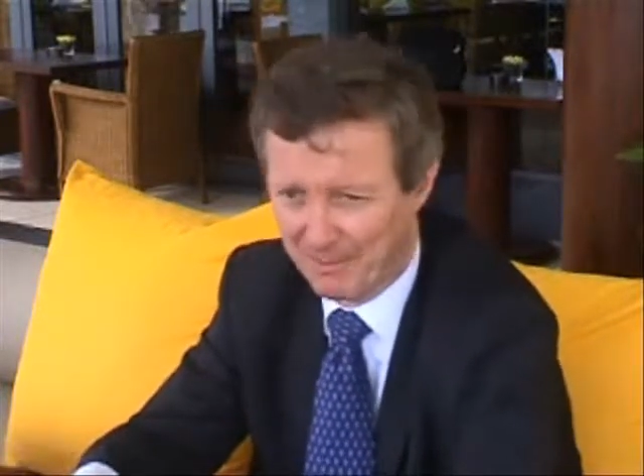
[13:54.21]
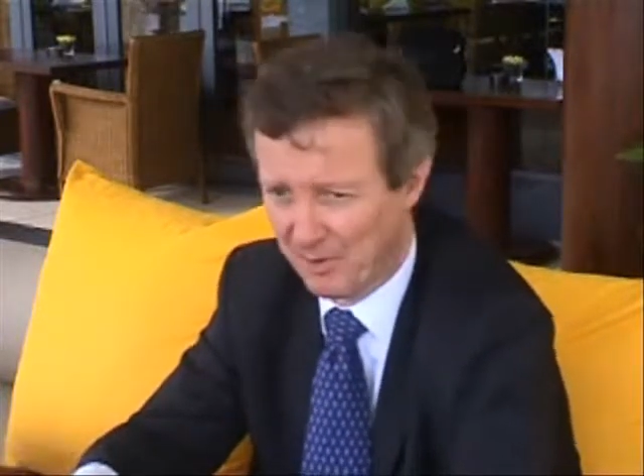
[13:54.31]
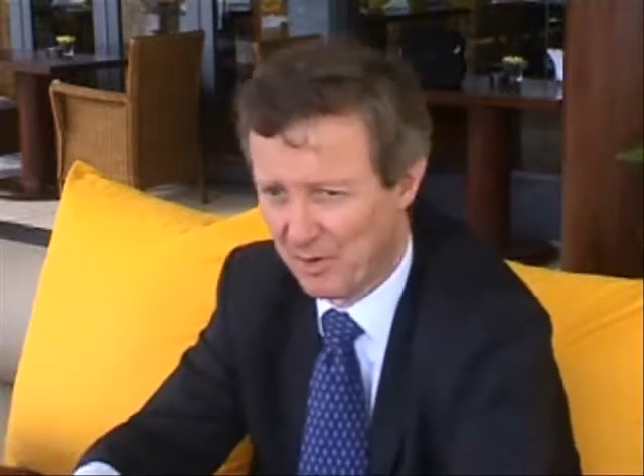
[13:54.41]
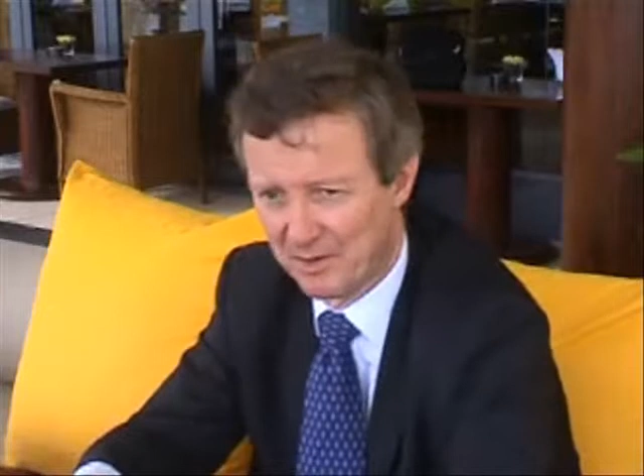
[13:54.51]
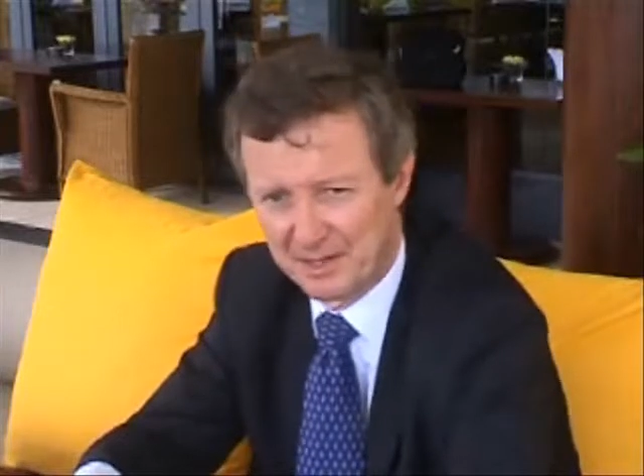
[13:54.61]
on
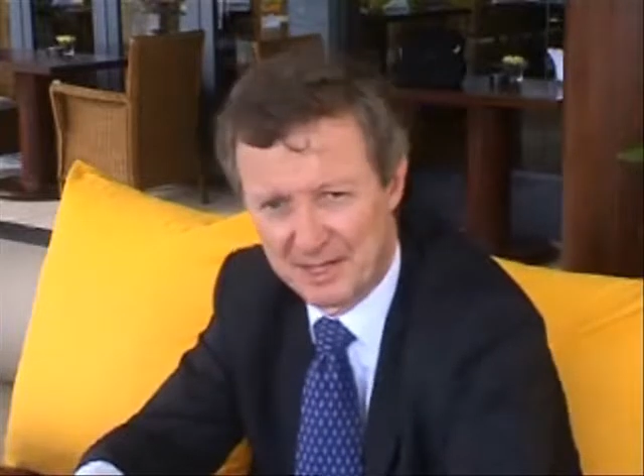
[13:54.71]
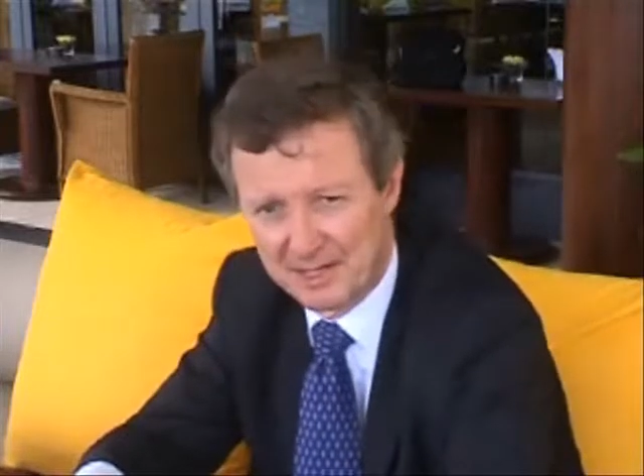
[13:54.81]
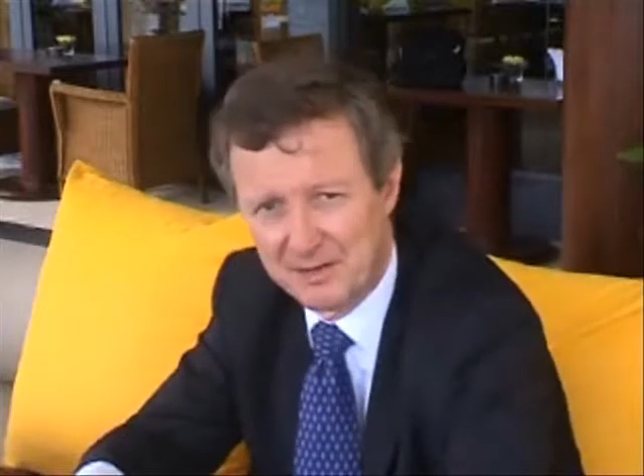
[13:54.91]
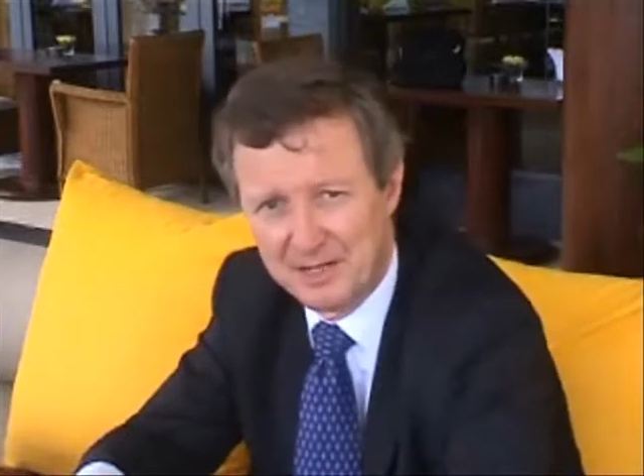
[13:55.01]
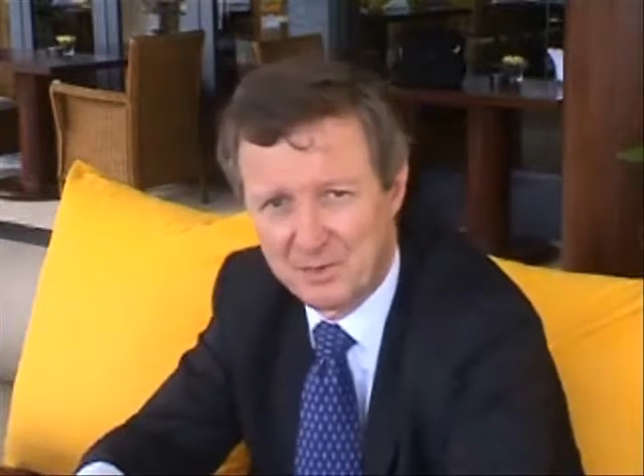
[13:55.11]
holiday, I
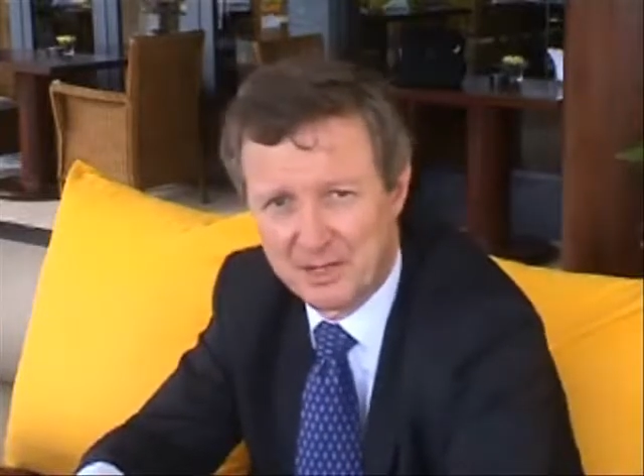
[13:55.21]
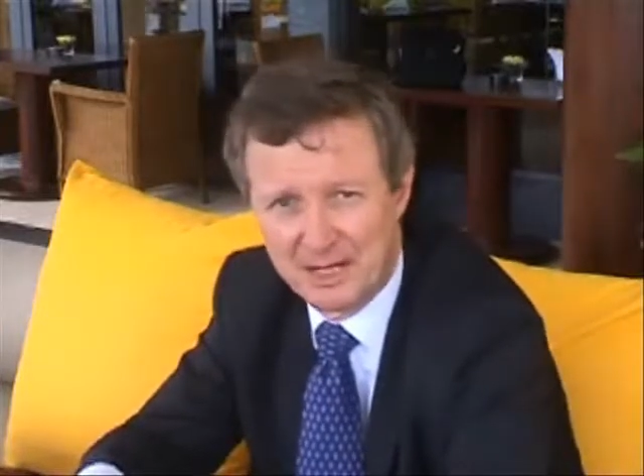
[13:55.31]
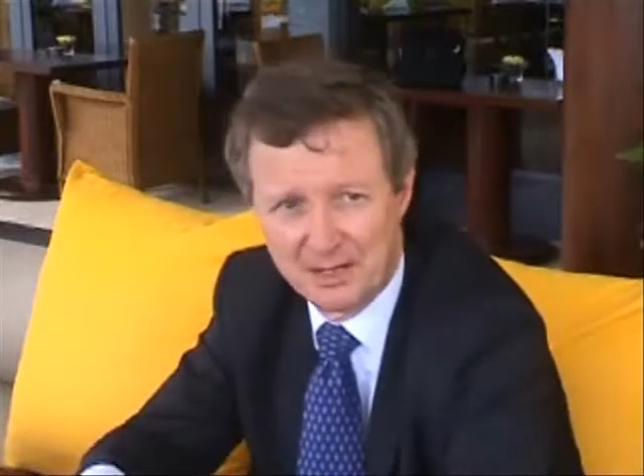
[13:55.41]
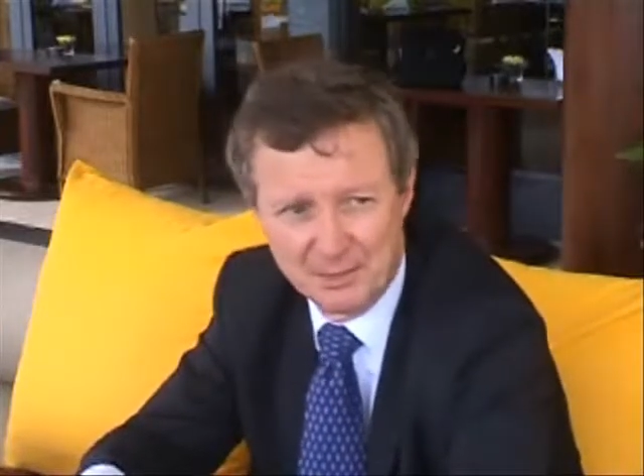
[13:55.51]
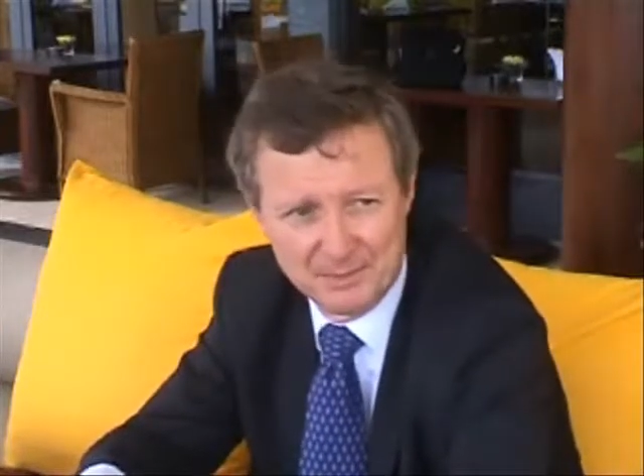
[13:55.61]
don't need to wear a
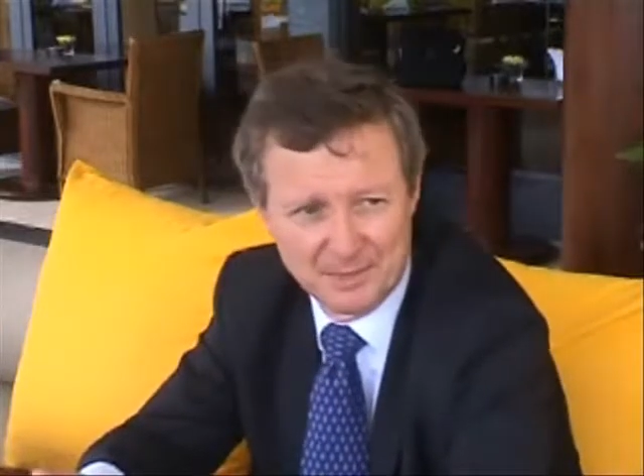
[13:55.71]
helmet,